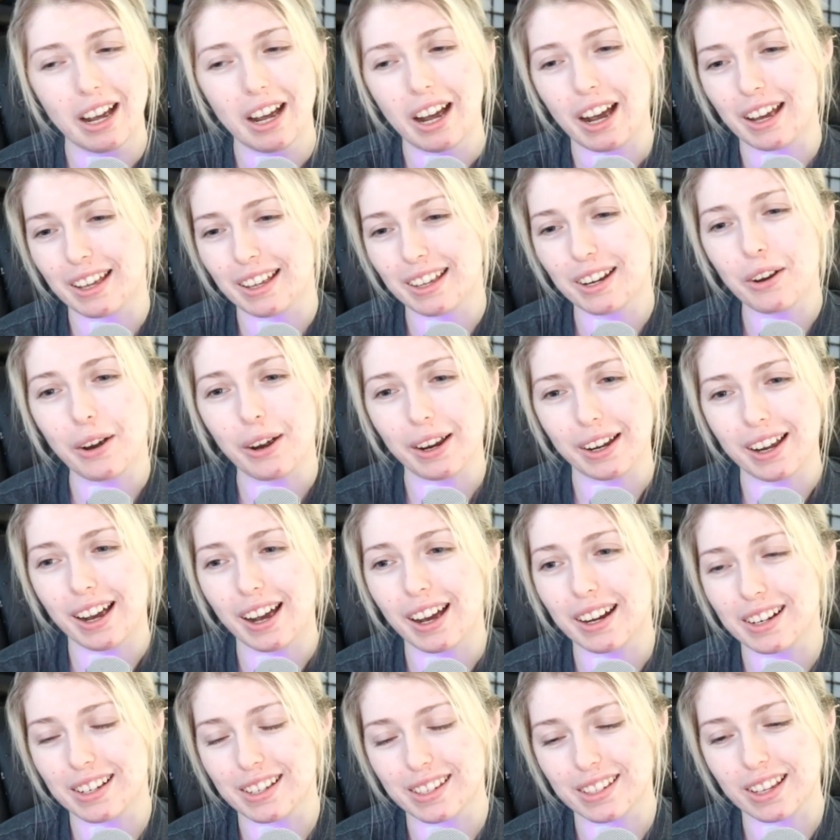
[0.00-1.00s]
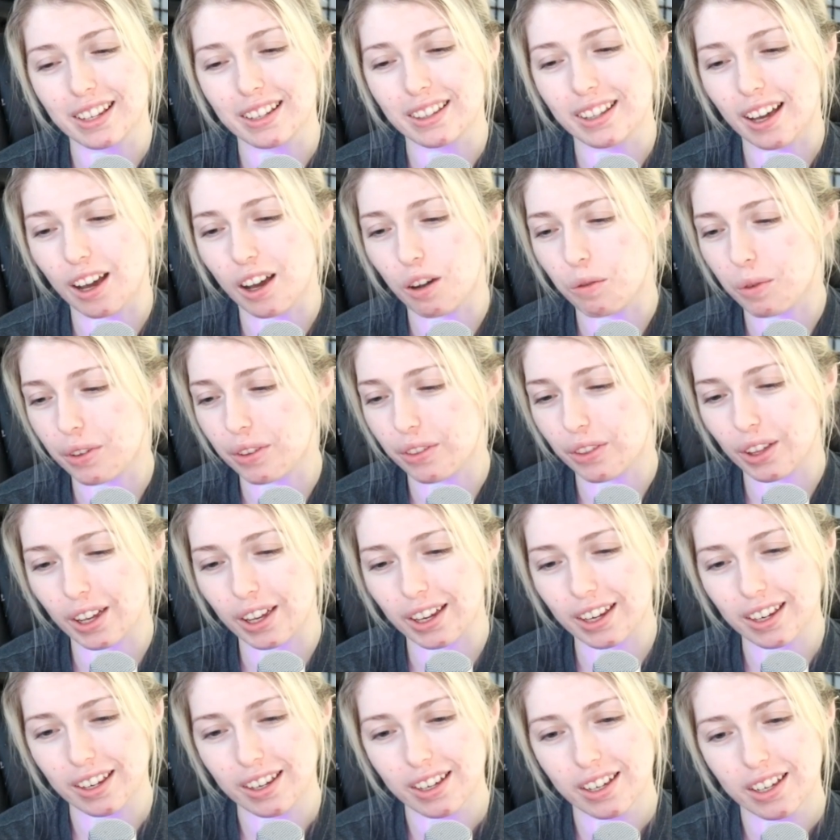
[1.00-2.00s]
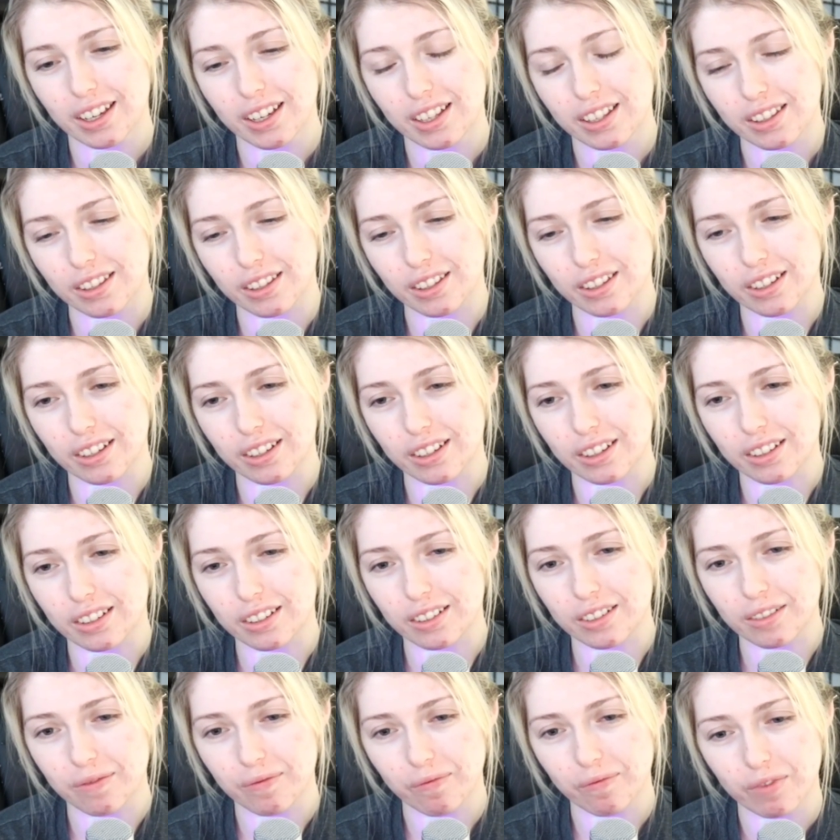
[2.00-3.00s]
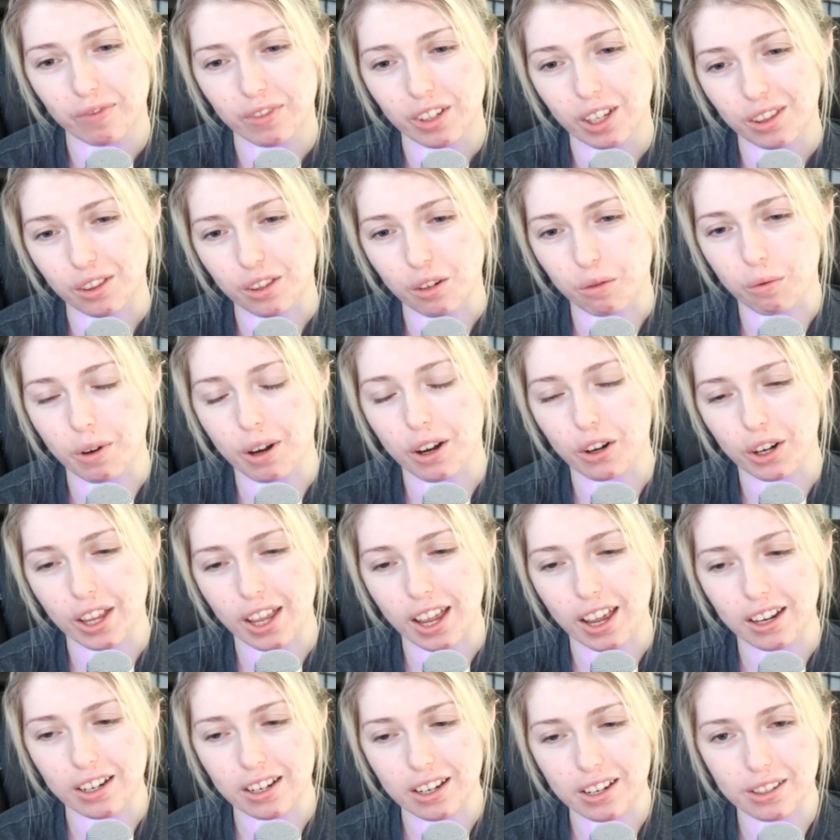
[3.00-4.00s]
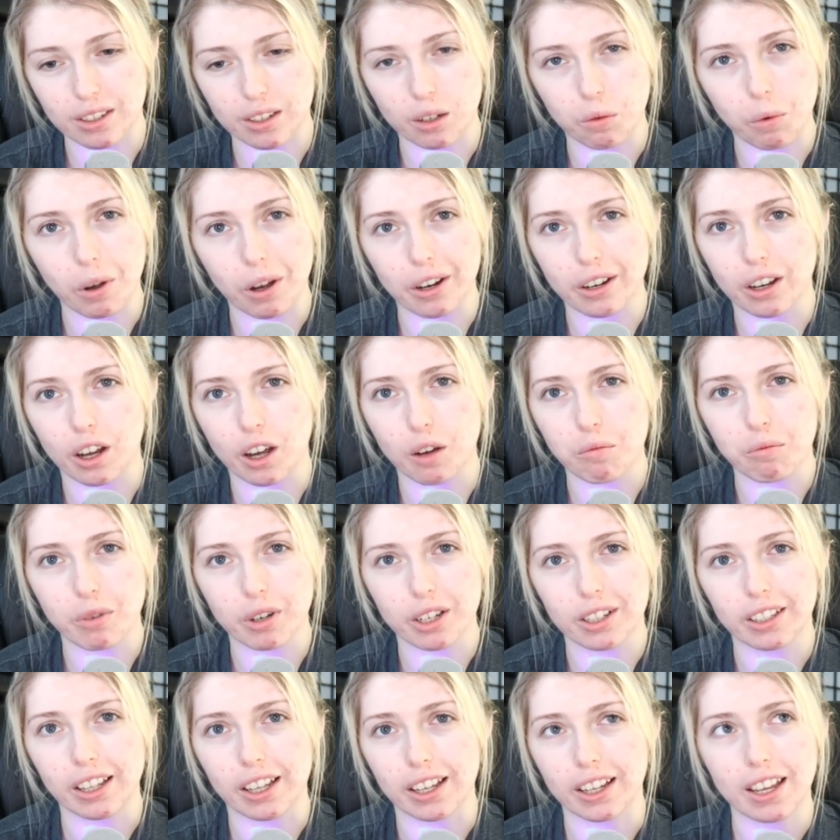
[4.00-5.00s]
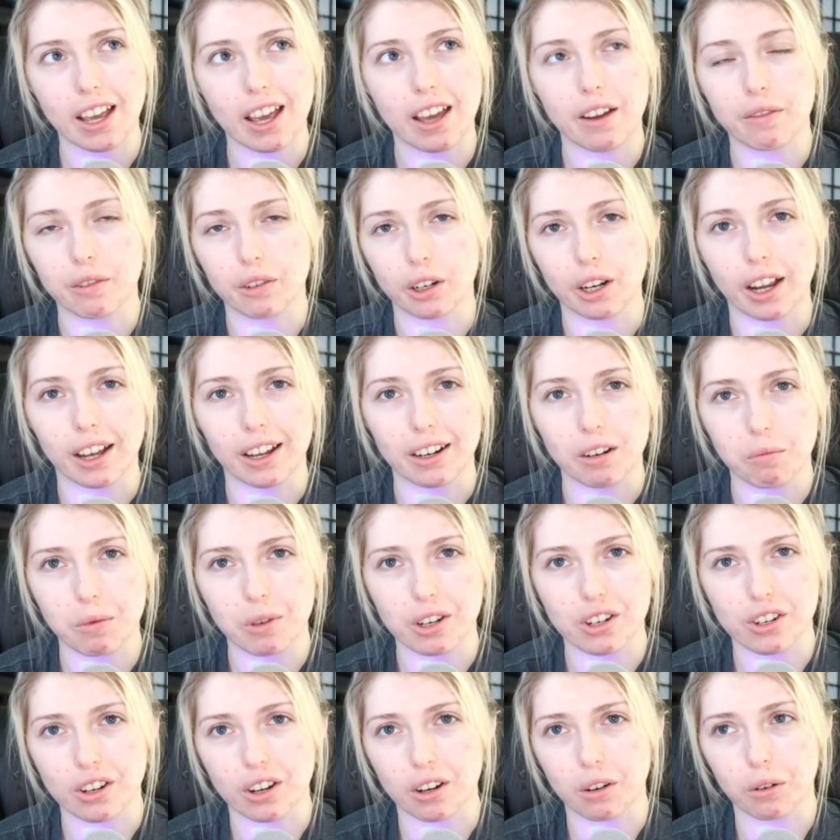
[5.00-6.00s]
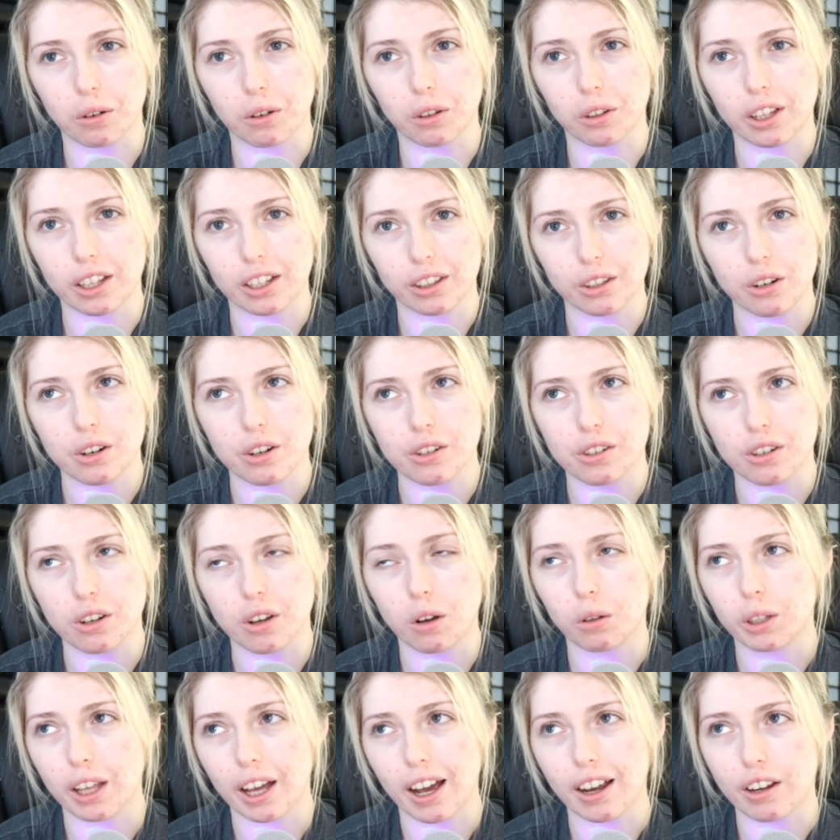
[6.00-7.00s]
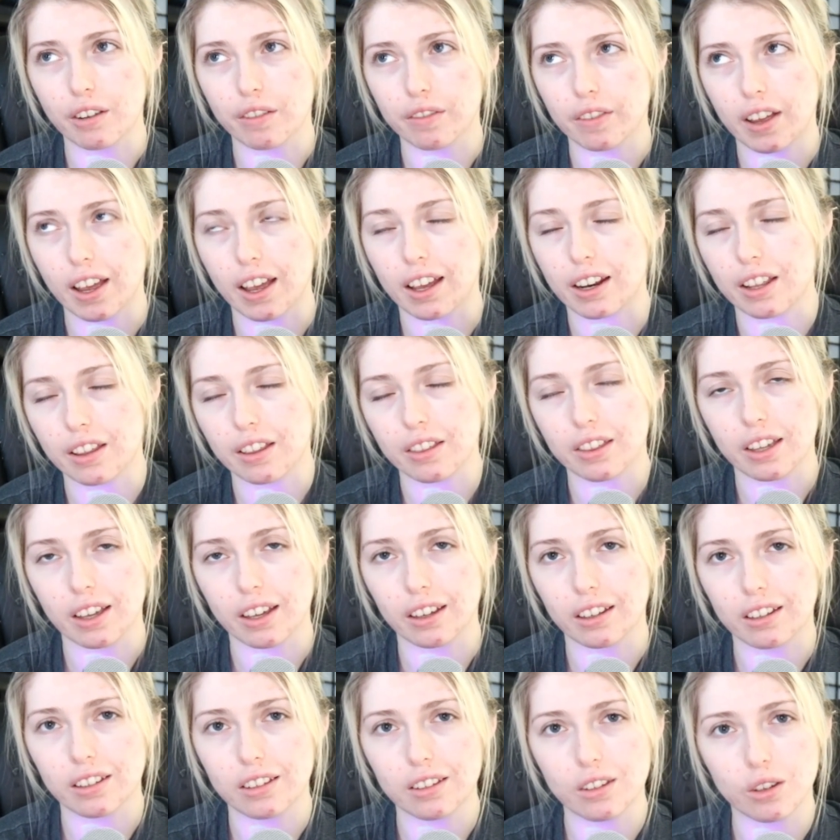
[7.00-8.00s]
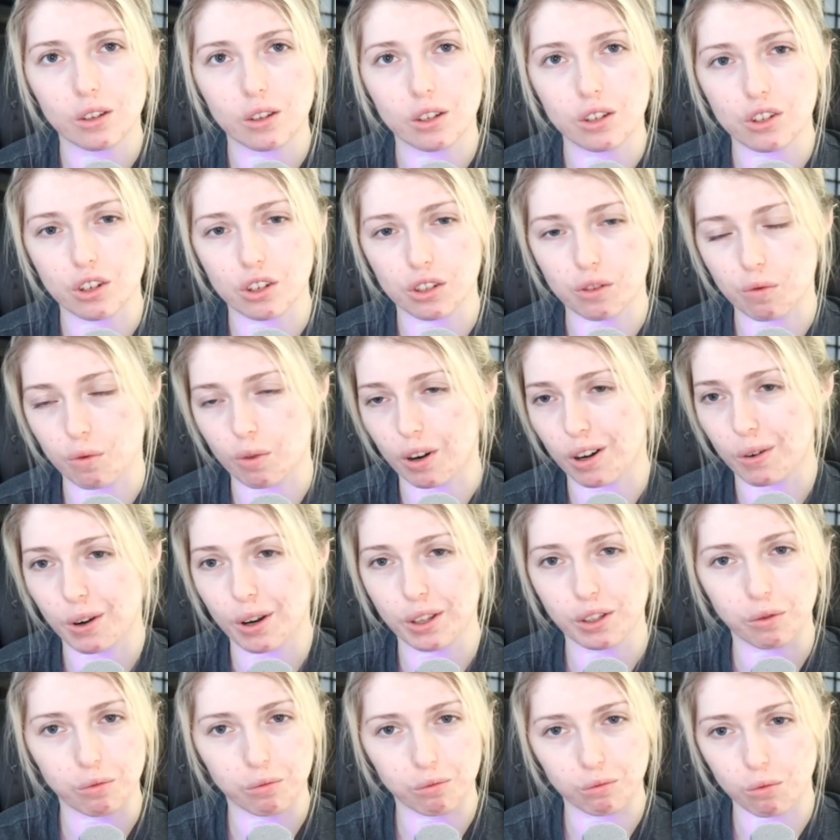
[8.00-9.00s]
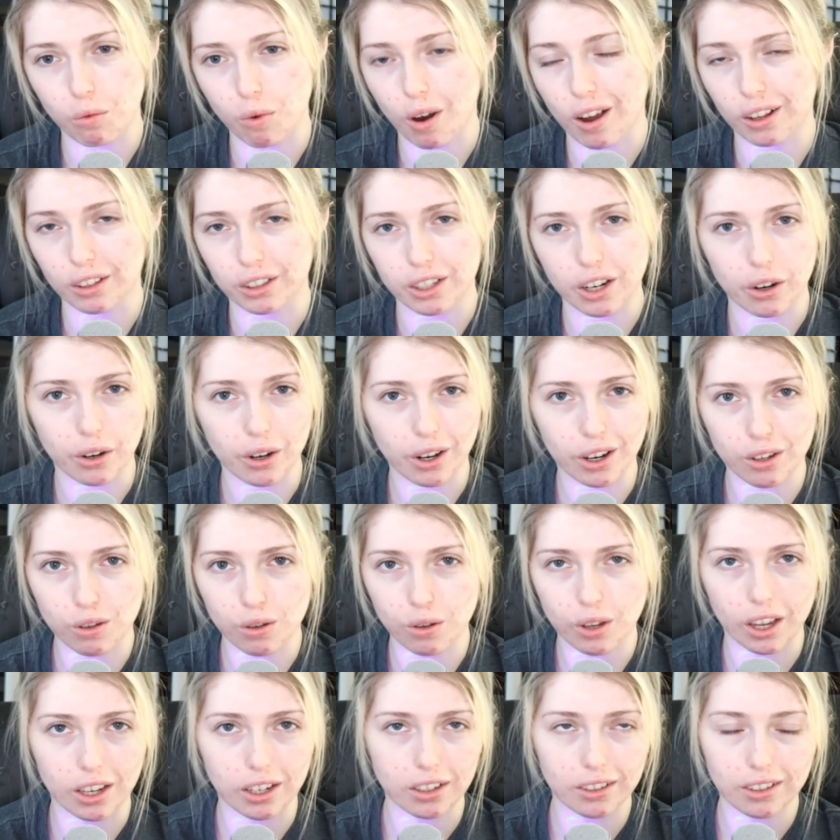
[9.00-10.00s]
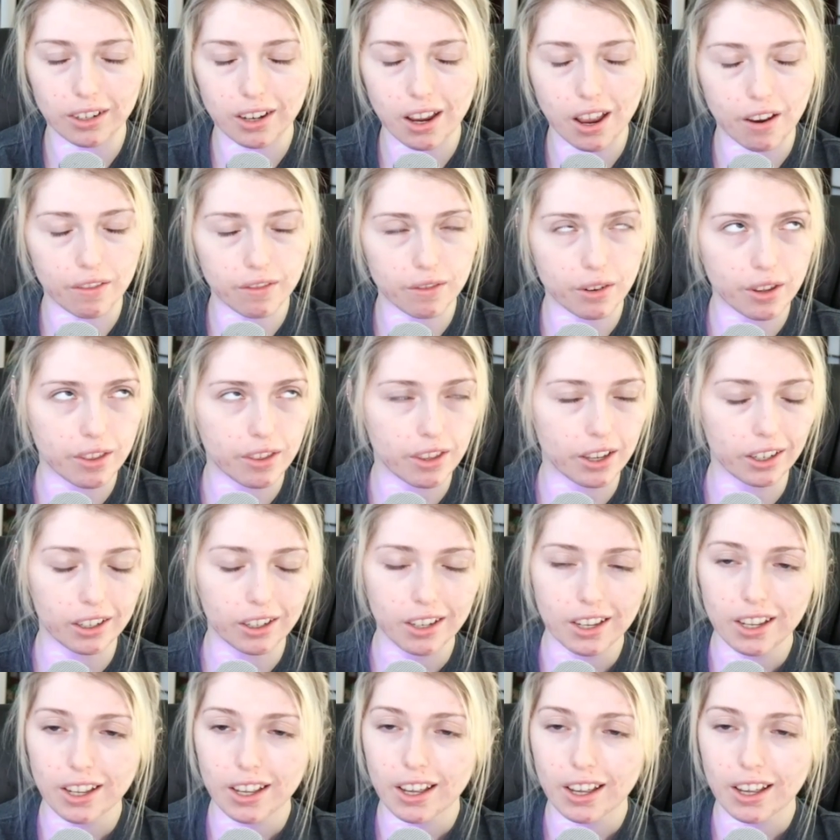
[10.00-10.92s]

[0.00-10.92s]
I know I kind of said that with, like, the rare candies and whatnot, but, like, every item in general, like, there's no lack of anything. You just run around the wild area, you get everything.